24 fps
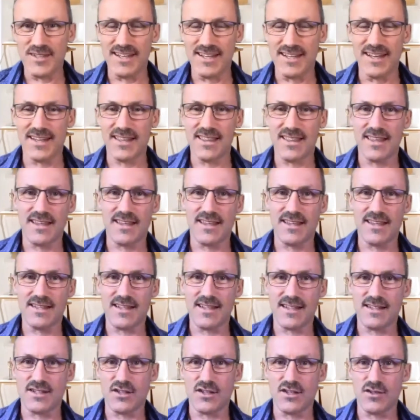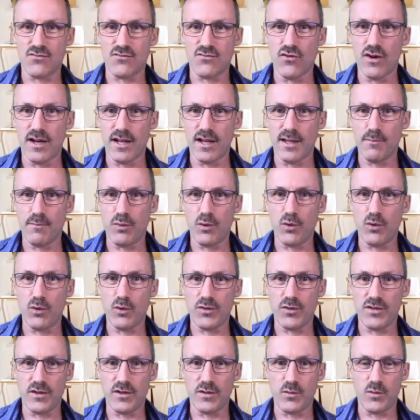I think it's just really important
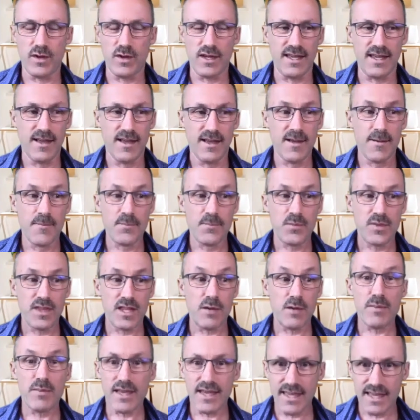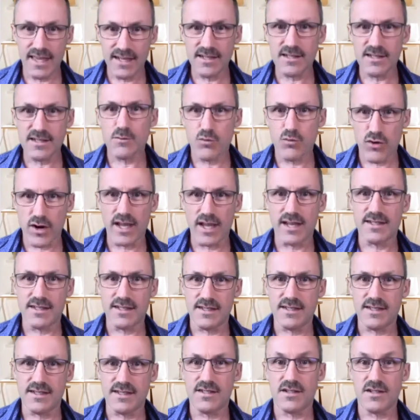that we, begin to practice
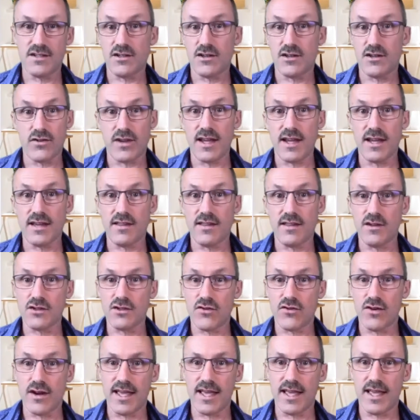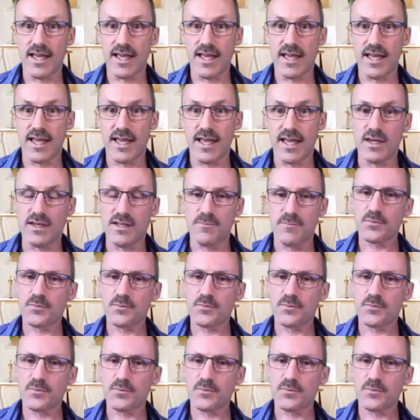this to create those great habits.